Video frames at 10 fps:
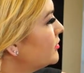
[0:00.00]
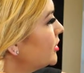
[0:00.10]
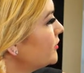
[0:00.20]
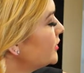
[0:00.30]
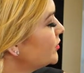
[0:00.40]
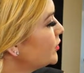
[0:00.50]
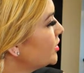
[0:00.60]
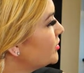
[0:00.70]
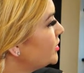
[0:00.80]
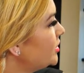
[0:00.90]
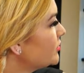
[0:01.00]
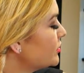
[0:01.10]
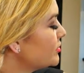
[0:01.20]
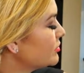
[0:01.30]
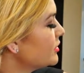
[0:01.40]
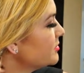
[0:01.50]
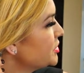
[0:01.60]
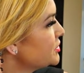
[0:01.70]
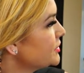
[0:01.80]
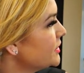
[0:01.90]
And then with either your thumb or
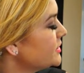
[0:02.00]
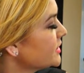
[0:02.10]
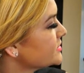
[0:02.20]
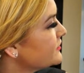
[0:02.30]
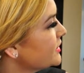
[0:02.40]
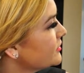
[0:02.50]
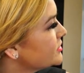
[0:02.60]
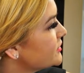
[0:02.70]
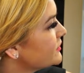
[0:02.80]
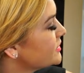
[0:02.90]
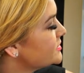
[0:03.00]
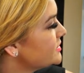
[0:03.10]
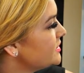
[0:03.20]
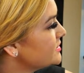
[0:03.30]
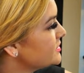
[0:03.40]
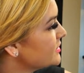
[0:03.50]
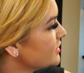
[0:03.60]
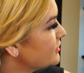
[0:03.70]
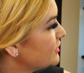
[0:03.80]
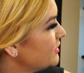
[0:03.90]
your index finger, whichever is easier,
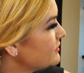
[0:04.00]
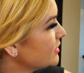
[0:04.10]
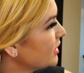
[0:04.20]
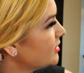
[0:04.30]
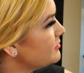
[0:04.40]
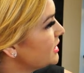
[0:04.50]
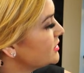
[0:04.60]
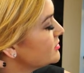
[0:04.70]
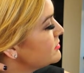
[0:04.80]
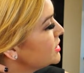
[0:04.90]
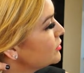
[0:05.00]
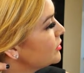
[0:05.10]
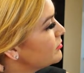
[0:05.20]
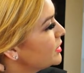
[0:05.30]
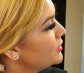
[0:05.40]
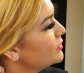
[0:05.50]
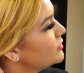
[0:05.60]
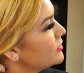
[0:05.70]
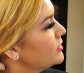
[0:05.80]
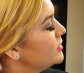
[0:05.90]
you can even kind of meet in the middle with both.
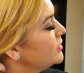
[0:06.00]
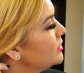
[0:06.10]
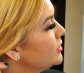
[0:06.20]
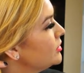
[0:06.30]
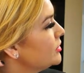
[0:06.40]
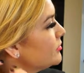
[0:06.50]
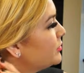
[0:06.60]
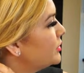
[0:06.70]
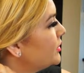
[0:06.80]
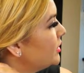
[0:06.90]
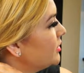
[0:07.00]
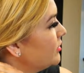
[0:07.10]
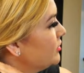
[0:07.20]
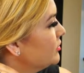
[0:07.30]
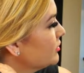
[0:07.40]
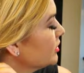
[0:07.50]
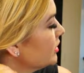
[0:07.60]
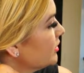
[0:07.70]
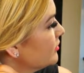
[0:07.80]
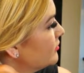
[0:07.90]
You're putting
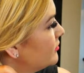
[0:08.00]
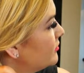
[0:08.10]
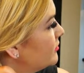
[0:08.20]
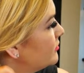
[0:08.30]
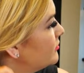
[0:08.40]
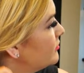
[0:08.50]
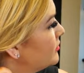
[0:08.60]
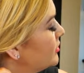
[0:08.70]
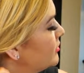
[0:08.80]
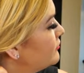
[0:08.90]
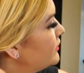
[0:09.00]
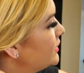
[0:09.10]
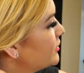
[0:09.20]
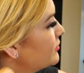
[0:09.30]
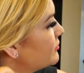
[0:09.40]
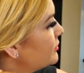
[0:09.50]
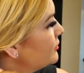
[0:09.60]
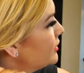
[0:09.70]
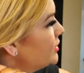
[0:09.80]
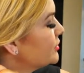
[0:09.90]
your finger through
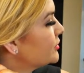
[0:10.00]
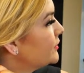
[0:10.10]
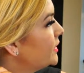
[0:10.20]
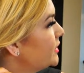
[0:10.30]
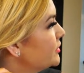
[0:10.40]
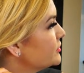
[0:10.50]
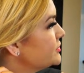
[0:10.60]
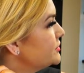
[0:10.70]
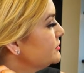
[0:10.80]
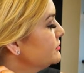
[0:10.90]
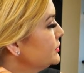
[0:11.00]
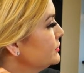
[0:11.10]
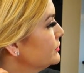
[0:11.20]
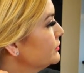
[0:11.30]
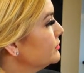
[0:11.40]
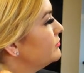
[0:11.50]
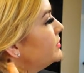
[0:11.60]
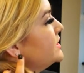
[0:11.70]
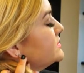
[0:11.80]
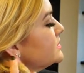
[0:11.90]
and you're creating your two new
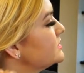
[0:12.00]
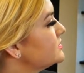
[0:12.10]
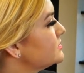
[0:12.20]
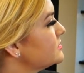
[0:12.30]
pieces.